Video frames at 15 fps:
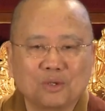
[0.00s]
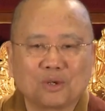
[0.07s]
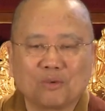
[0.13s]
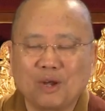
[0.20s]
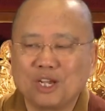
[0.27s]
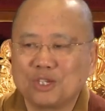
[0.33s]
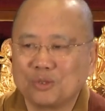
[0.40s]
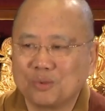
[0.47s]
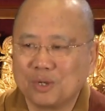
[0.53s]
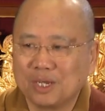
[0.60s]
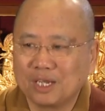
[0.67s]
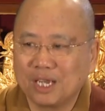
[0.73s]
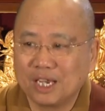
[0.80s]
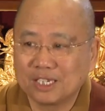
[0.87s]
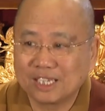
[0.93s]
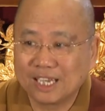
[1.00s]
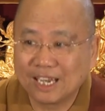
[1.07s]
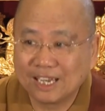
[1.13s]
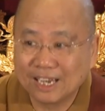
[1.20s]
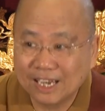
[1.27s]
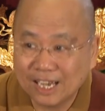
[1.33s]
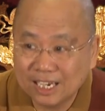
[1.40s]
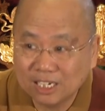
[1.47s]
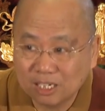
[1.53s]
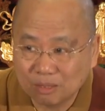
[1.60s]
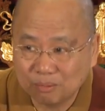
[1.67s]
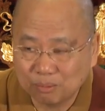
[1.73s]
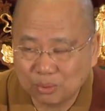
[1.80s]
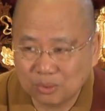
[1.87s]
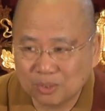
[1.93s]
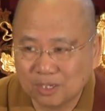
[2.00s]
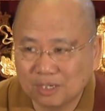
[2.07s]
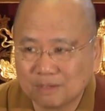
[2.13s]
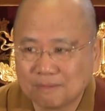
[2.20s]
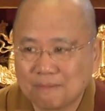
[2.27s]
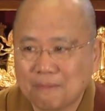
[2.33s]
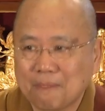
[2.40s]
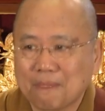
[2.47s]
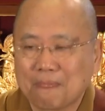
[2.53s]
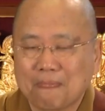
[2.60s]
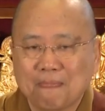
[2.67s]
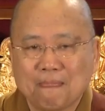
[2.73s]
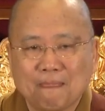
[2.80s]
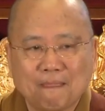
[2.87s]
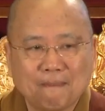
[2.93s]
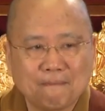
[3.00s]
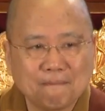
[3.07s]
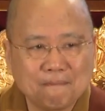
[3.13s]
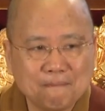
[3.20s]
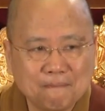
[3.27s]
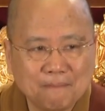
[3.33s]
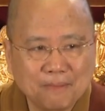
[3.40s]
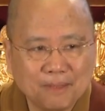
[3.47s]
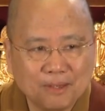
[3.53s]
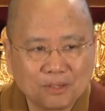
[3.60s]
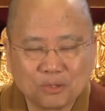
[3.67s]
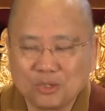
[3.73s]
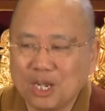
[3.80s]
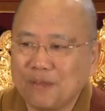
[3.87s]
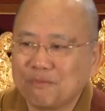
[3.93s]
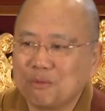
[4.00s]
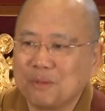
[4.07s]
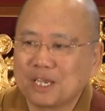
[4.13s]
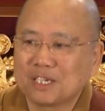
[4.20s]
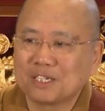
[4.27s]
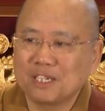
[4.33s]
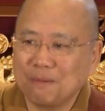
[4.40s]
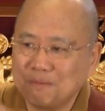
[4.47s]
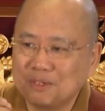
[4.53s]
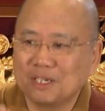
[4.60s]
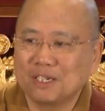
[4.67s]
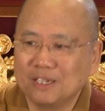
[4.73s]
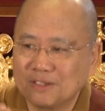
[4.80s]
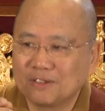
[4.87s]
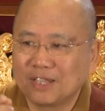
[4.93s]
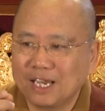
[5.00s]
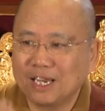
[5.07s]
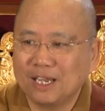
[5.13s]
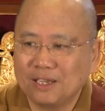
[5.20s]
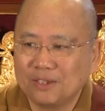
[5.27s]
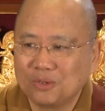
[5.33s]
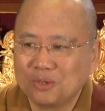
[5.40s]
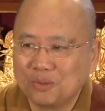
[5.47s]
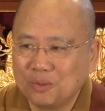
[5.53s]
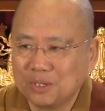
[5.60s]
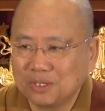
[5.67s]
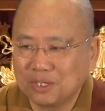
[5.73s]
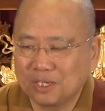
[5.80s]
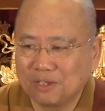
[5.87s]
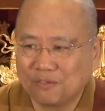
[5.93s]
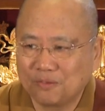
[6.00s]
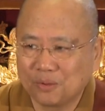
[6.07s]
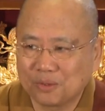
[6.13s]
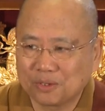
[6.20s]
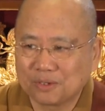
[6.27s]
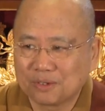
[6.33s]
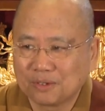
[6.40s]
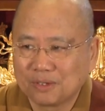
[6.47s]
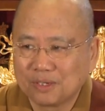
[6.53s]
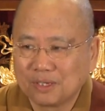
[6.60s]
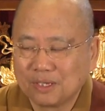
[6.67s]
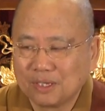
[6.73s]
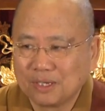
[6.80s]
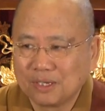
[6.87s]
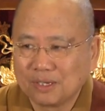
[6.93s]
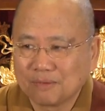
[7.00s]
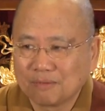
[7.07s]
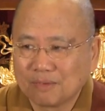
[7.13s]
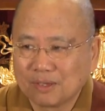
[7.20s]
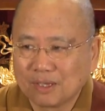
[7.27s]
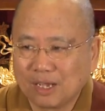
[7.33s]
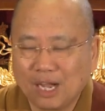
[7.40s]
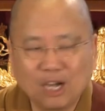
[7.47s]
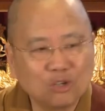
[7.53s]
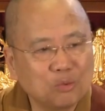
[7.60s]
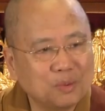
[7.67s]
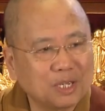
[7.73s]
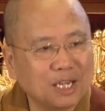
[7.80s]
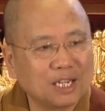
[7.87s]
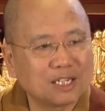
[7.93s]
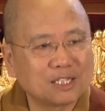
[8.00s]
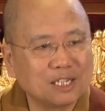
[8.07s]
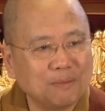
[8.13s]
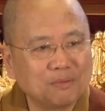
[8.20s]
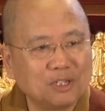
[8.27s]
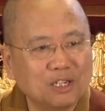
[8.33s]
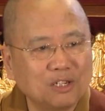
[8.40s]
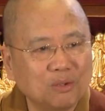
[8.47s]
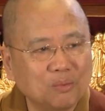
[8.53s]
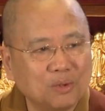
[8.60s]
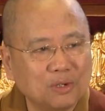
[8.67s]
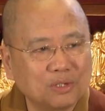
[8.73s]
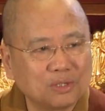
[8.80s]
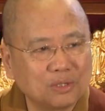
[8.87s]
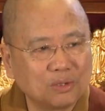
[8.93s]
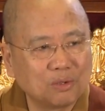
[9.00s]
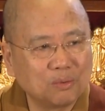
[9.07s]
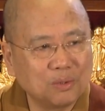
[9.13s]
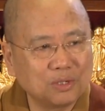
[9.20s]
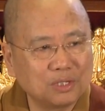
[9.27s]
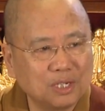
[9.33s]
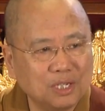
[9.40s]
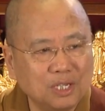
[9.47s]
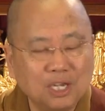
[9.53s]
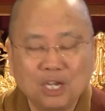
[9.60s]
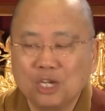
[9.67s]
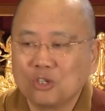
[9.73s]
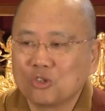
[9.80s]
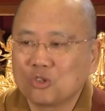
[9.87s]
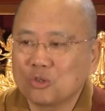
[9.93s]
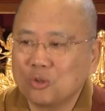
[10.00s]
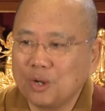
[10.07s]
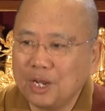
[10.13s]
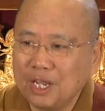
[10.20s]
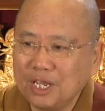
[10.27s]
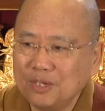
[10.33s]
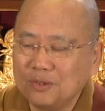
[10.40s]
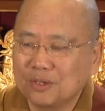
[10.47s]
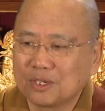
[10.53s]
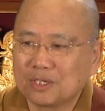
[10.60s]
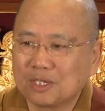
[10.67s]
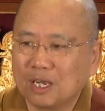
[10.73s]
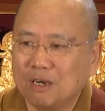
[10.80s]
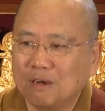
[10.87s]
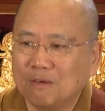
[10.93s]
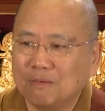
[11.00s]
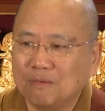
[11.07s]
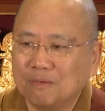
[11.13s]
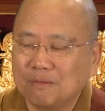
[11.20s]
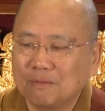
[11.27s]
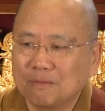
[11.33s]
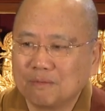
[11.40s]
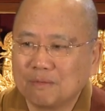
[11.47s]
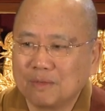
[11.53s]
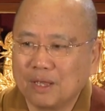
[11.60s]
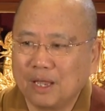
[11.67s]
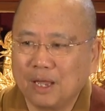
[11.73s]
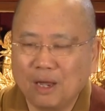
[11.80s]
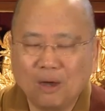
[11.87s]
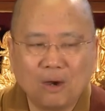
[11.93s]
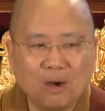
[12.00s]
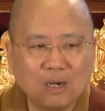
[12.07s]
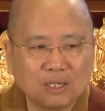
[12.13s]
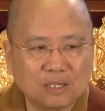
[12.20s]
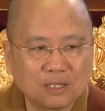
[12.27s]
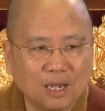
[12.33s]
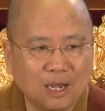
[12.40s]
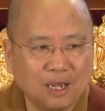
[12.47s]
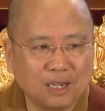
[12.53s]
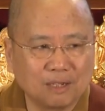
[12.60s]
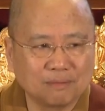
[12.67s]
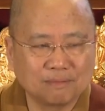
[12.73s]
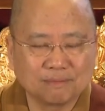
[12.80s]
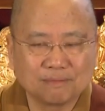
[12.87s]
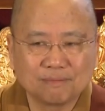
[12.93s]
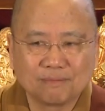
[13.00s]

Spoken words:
you graduate as an enlightened Buddha. So you have to be accepted into that university first. How do you get accepted in university? Train yourself all the time,